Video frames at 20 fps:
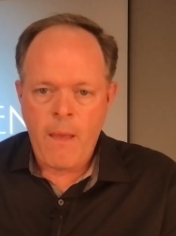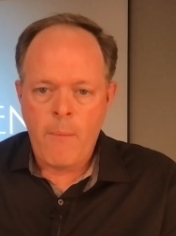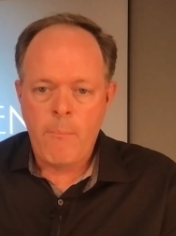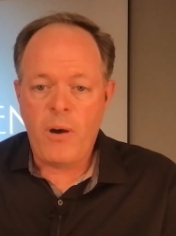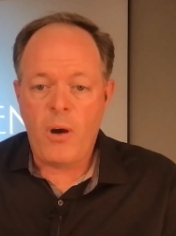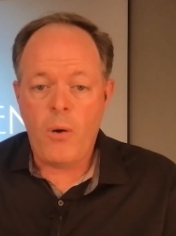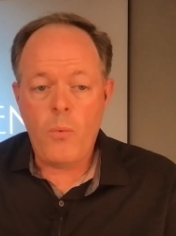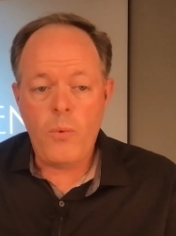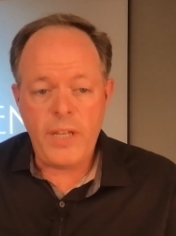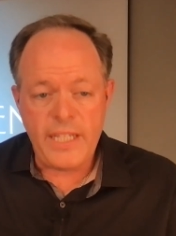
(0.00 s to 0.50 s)

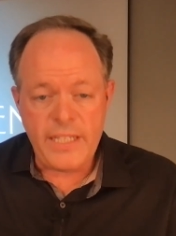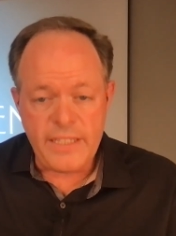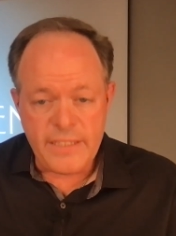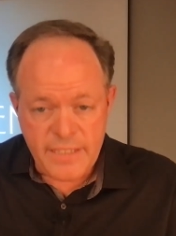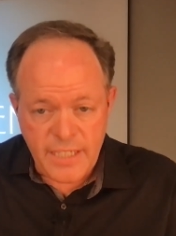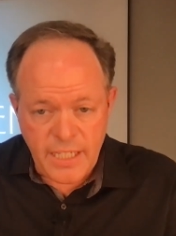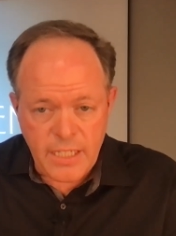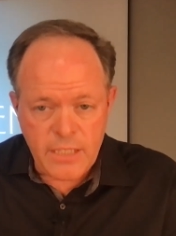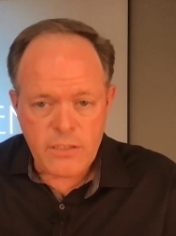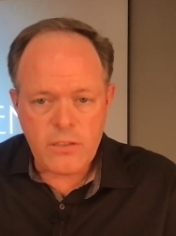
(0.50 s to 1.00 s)
but we
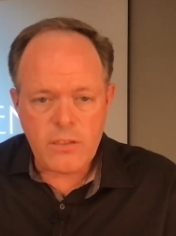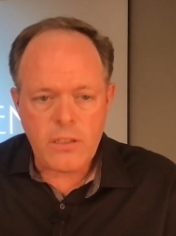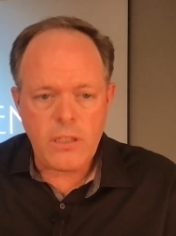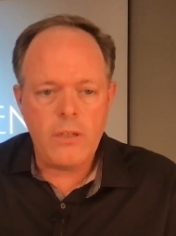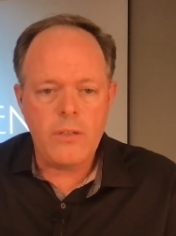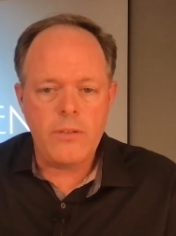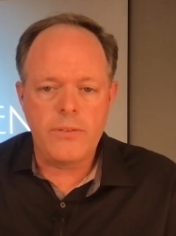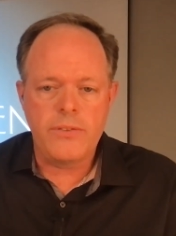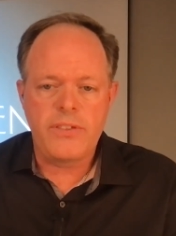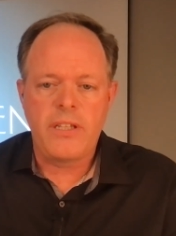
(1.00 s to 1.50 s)
did
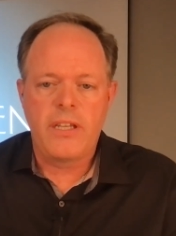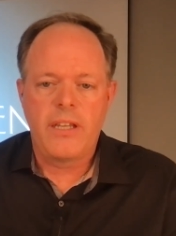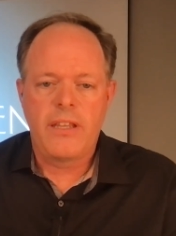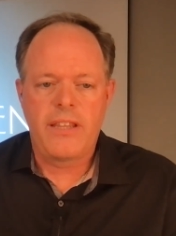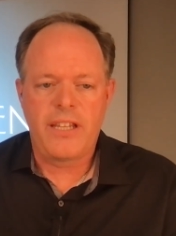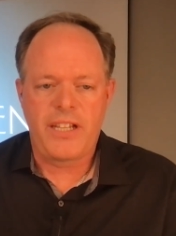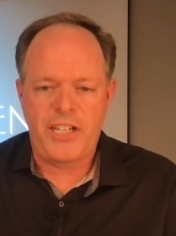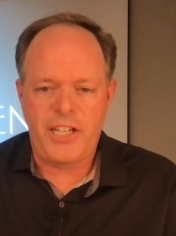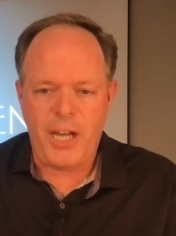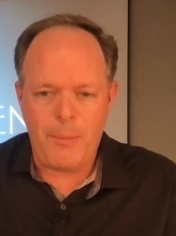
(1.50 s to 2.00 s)
close
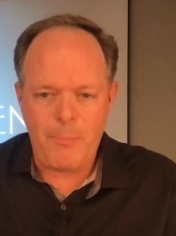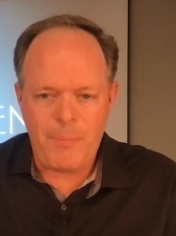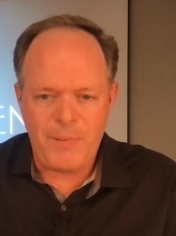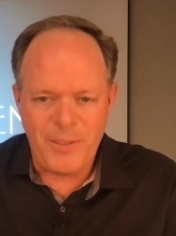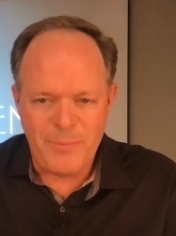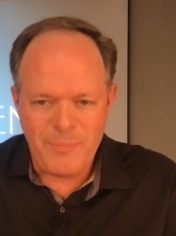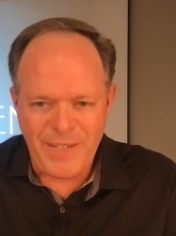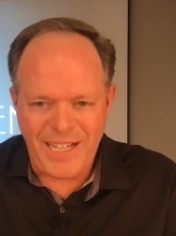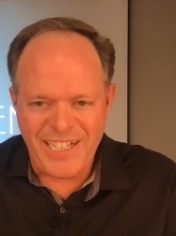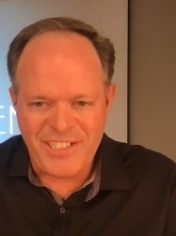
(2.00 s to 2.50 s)
the couple
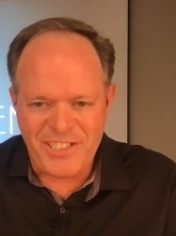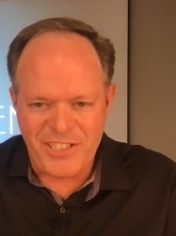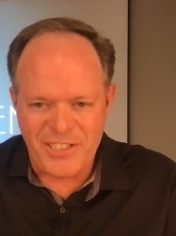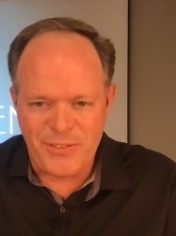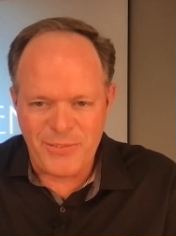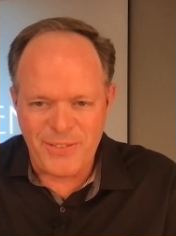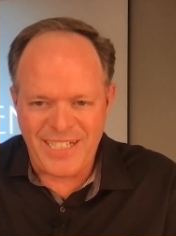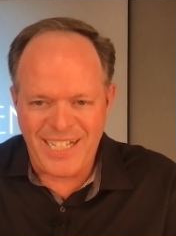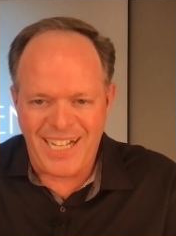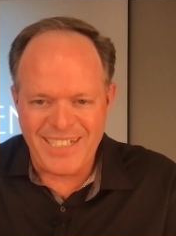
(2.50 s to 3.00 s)
of
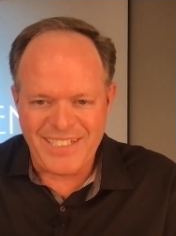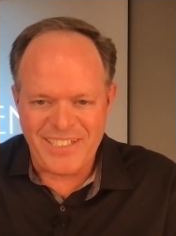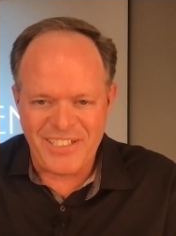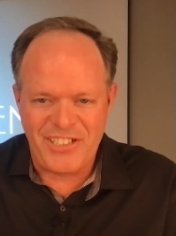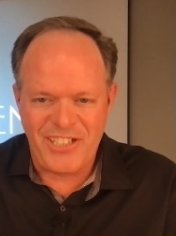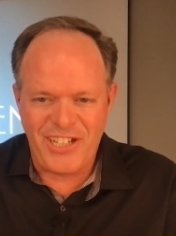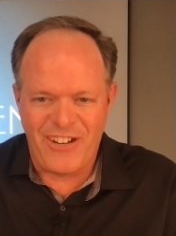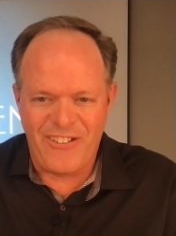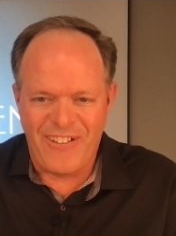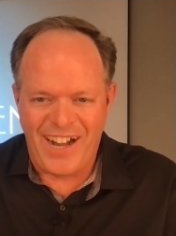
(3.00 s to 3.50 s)
patients we got to
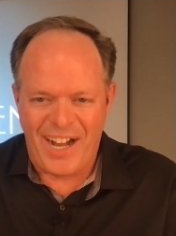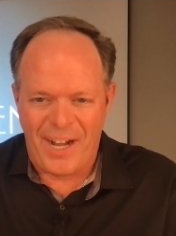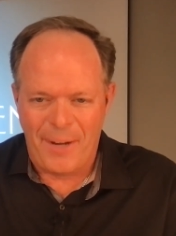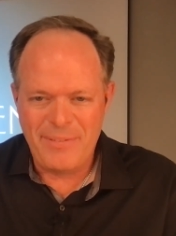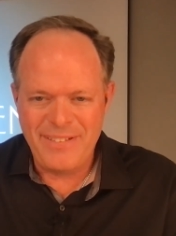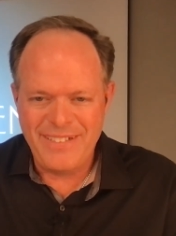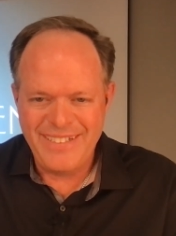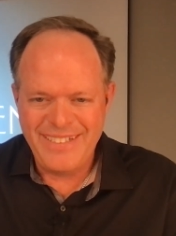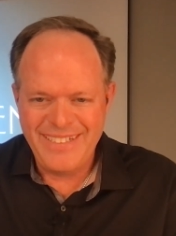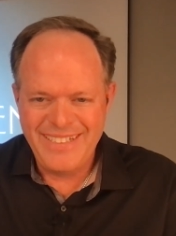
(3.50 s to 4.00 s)
show
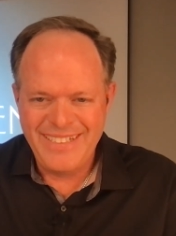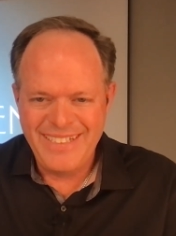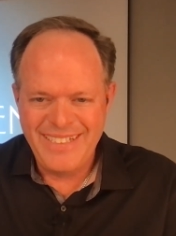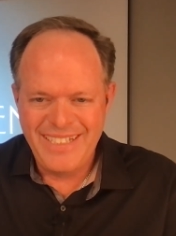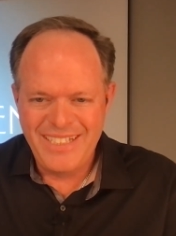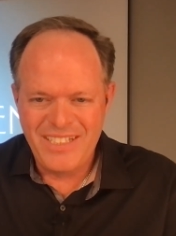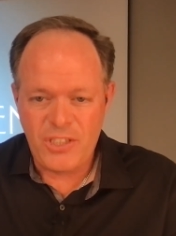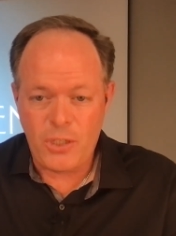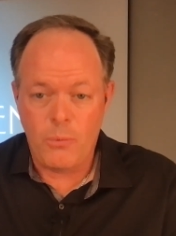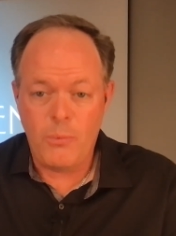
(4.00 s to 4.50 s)
up.
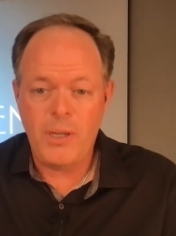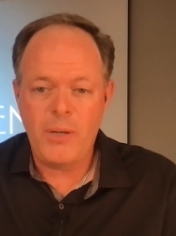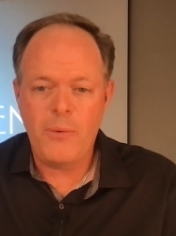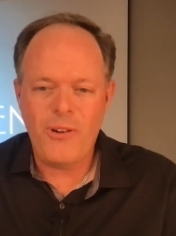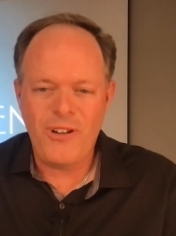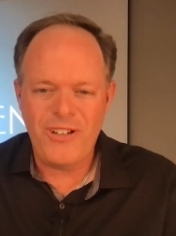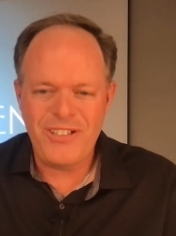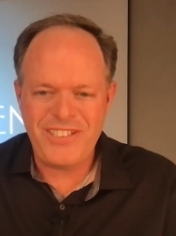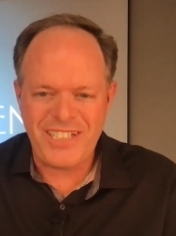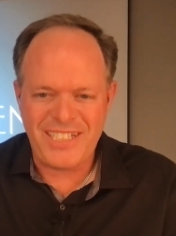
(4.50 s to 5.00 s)
So we
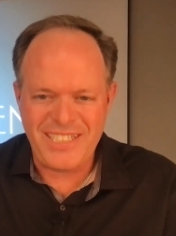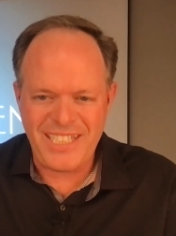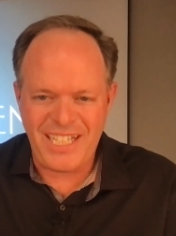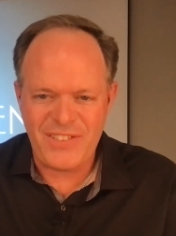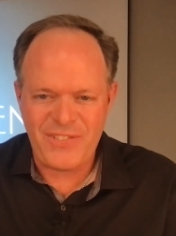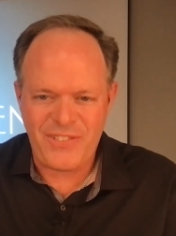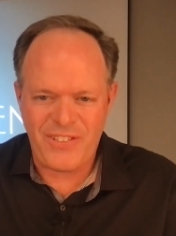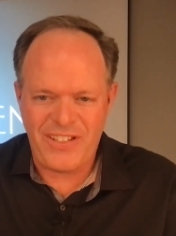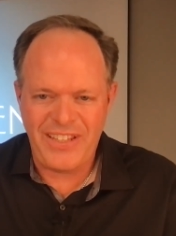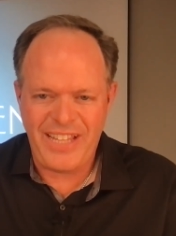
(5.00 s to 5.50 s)
were
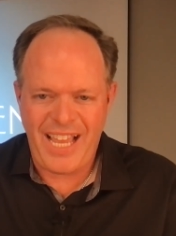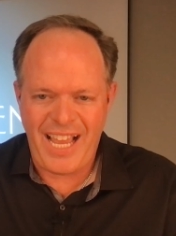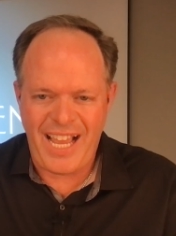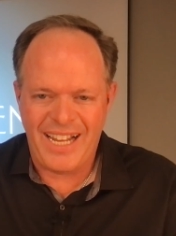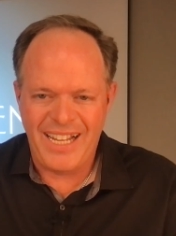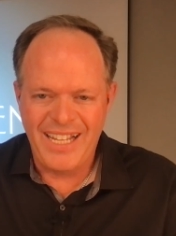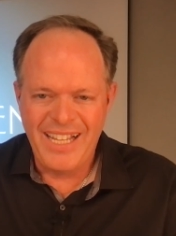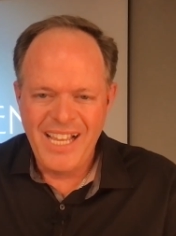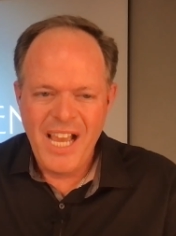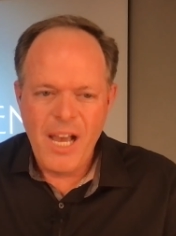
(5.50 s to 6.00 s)
successful in
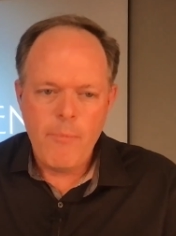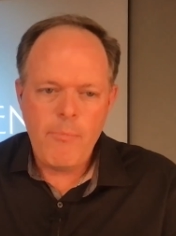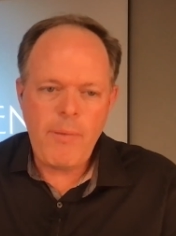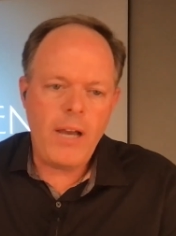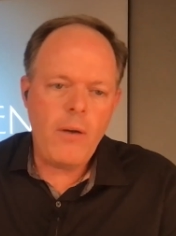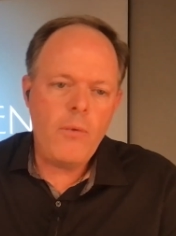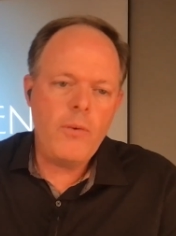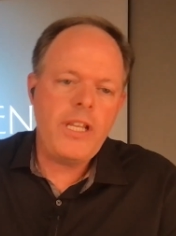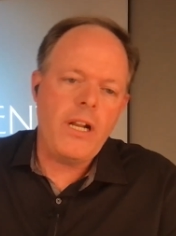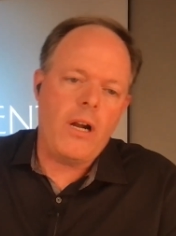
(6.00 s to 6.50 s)
that.
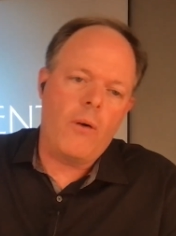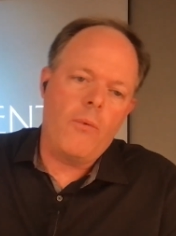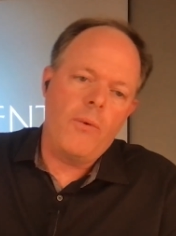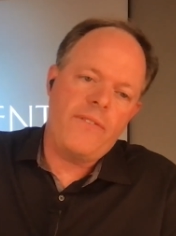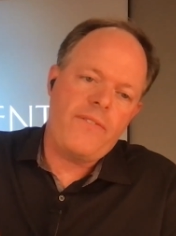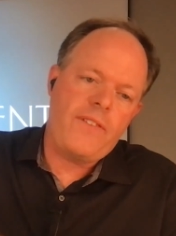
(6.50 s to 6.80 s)
But you know,